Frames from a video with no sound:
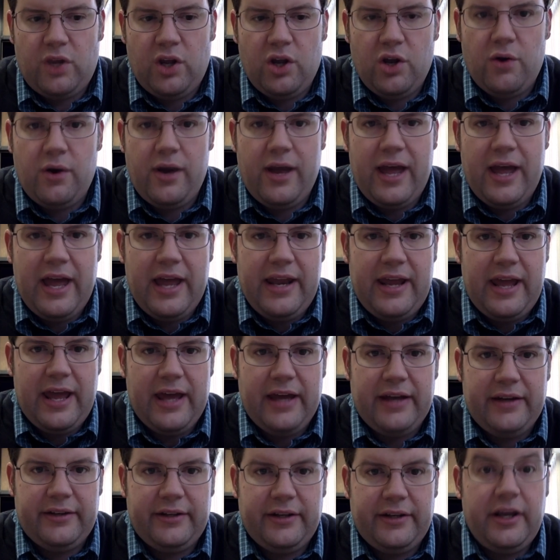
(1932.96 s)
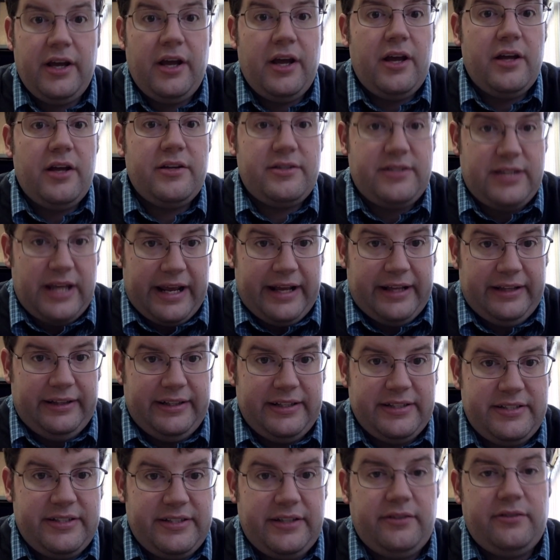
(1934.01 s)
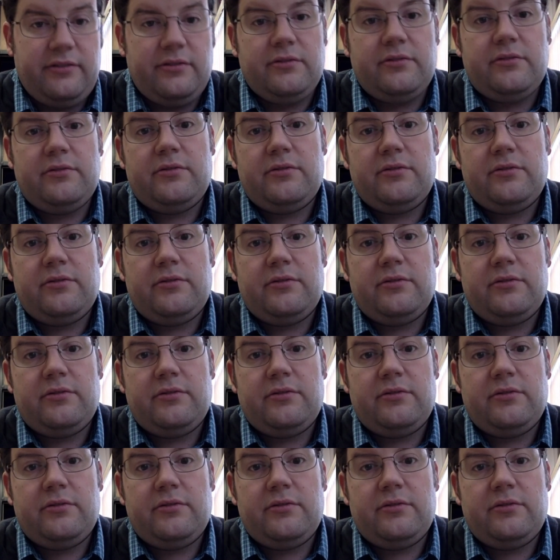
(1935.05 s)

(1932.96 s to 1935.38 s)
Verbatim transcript: go ahead and take a listen.